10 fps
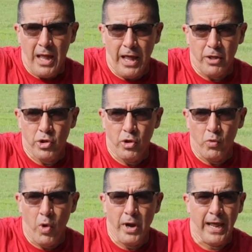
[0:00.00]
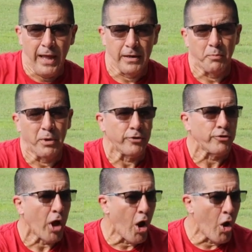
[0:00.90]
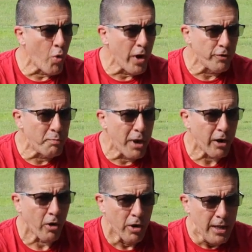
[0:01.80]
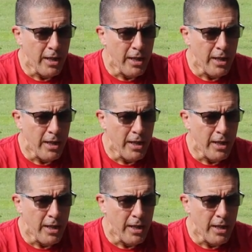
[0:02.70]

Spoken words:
and shoot one-handed, but it's always better